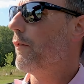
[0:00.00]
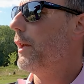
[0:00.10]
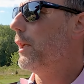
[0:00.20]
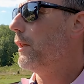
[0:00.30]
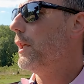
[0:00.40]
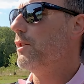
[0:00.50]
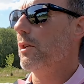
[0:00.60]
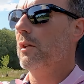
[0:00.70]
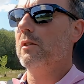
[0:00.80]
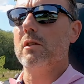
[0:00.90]
any of these
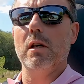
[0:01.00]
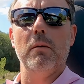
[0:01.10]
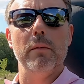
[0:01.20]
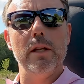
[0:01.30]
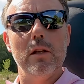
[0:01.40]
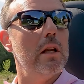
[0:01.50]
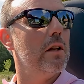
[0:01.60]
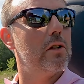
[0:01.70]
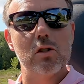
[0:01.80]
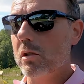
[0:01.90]
that's in the